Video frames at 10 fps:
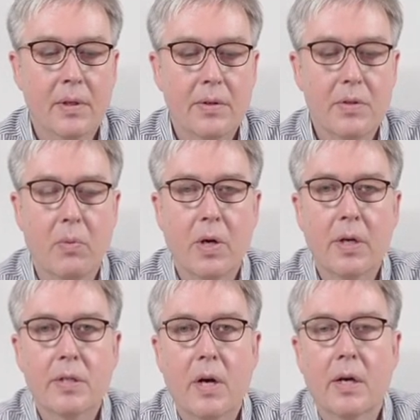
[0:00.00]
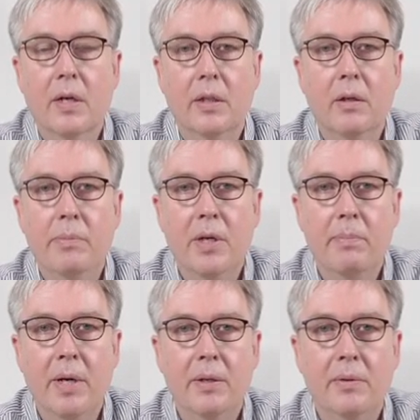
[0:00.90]
So we're going to talk a little bit
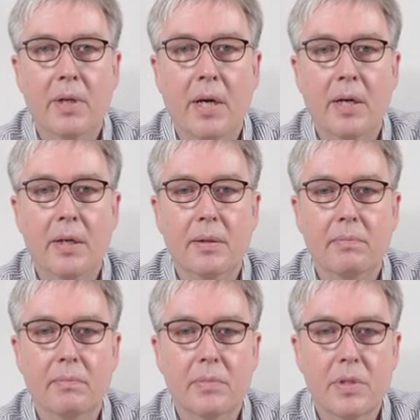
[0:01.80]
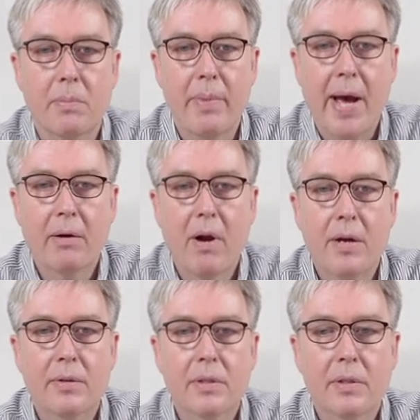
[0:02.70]
about um, some
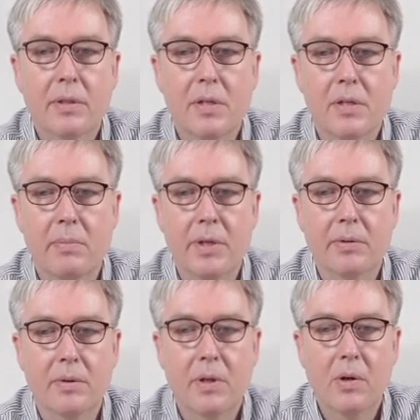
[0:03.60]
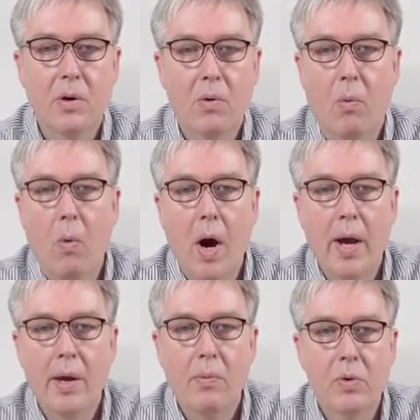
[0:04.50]
background, just about
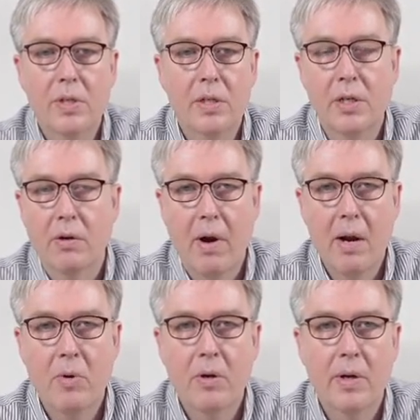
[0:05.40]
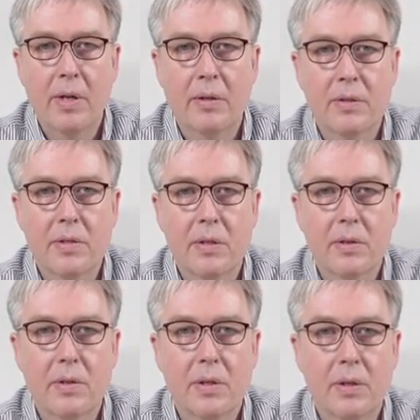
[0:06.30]
why we're teaching grammar, and
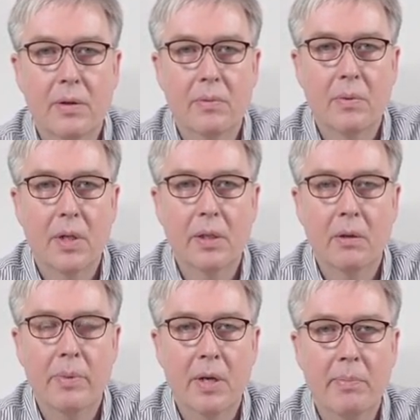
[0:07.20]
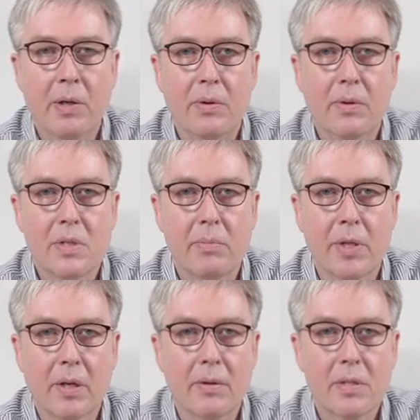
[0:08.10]
uh, you know a little bit about some of
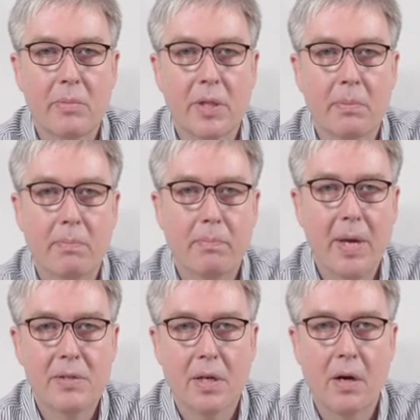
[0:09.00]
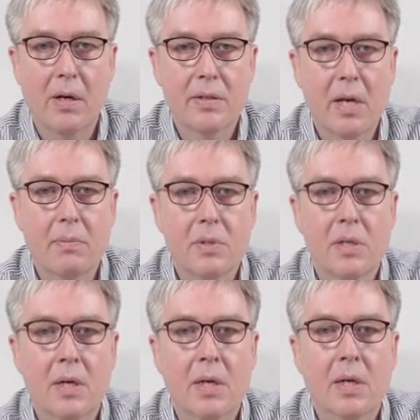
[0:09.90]
the some of the basic
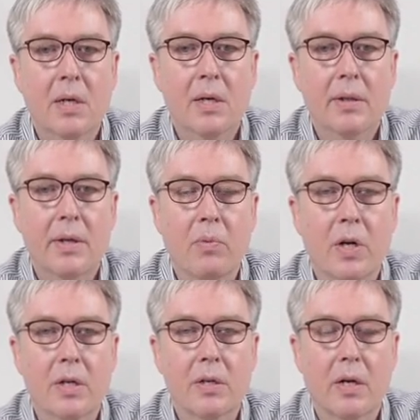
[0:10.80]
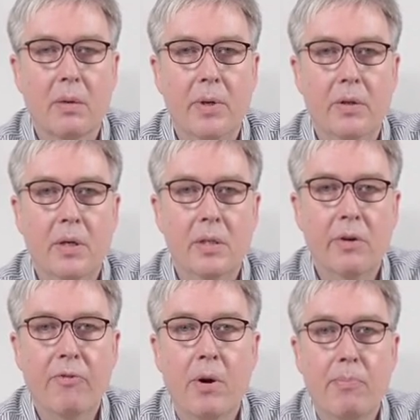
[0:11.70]
concepts. Then we're going to talk about
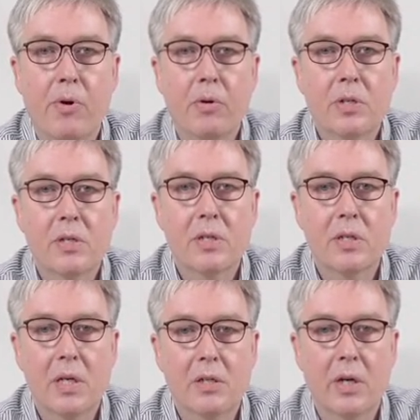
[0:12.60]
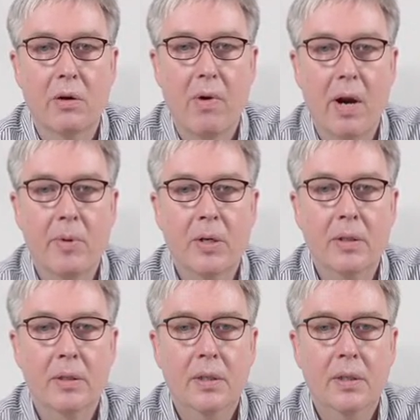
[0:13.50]
different approaches to teaching grammar,